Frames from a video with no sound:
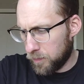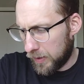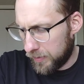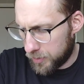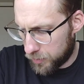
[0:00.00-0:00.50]

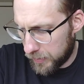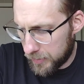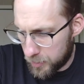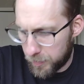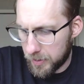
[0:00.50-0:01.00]
And then strictly
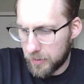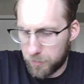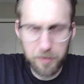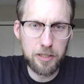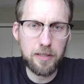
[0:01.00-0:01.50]
speaking,
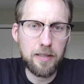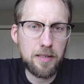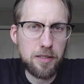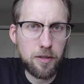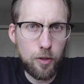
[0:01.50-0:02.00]
officially that
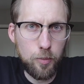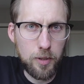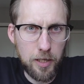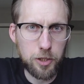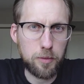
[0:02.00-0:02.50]
is an
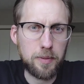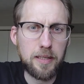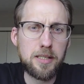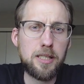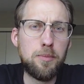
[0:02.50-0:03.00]
accumulation. But
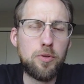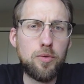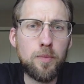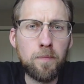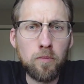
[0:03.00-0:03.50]
that seemed
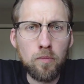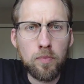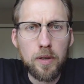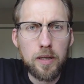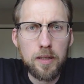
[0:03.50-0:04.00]
to...
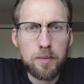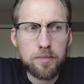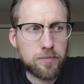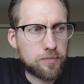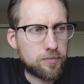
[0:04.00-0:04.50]
Um,
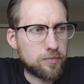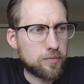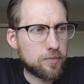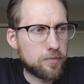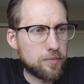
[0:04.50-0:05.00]

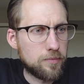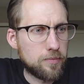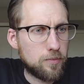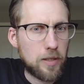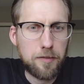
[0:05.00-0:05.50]

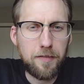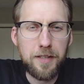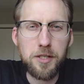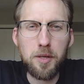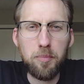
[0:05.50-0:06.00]
well,
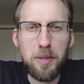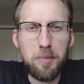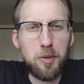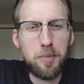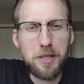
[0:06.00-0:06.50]
offend some
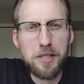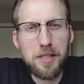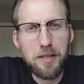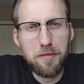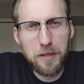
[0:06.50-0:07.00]
people because
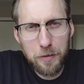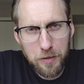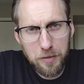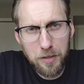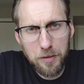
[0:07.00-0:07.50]
they felt
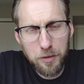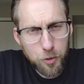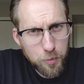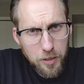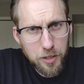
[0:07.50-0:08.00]
that their
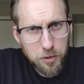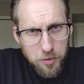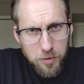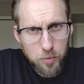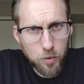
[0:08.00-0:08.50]

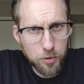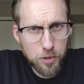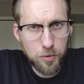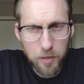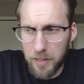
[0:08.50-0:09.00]
accumulations were also
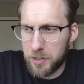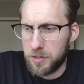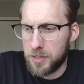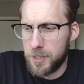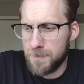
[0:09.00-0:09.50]

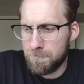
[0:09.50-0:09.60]
collections.